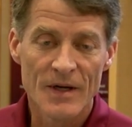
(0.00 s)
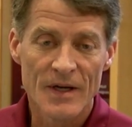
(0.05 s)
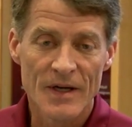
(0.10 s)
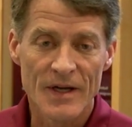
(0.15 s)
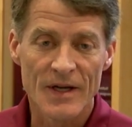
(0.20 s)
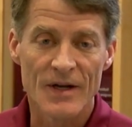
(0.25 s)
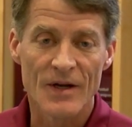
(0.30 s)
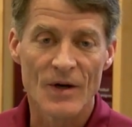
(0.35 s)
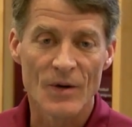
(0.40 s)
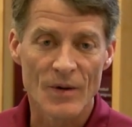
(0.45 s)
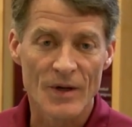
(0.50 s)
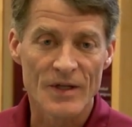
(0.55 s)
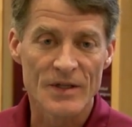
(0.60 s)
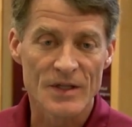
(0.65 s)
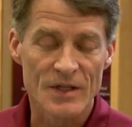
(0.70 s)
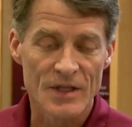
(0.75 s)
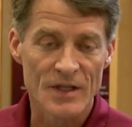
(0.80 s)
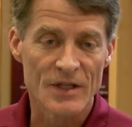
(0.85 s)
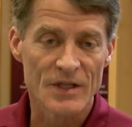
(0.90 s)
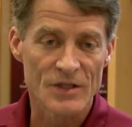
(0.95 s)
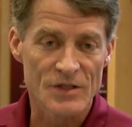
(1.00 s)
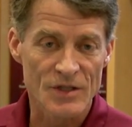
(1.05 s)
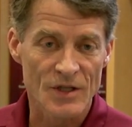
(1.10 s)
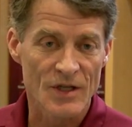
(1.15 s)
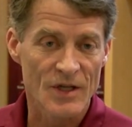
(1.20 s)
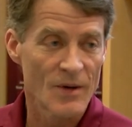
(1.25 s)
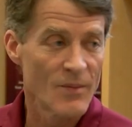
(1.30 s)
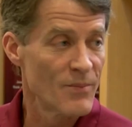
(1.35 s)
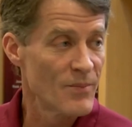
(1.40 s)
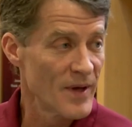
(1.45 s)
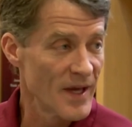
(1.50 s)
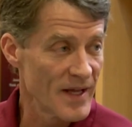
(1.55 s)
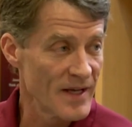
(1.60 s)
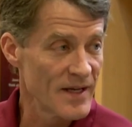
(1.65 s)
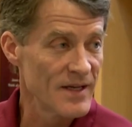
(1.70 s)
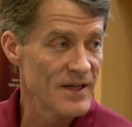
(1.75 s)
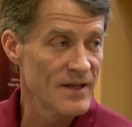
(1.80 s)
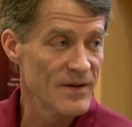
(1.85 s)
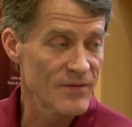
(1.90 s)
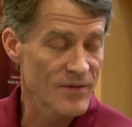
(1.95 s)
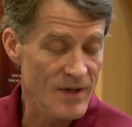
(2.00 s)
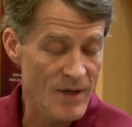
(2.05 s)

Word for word: you know, it, it is a competitive,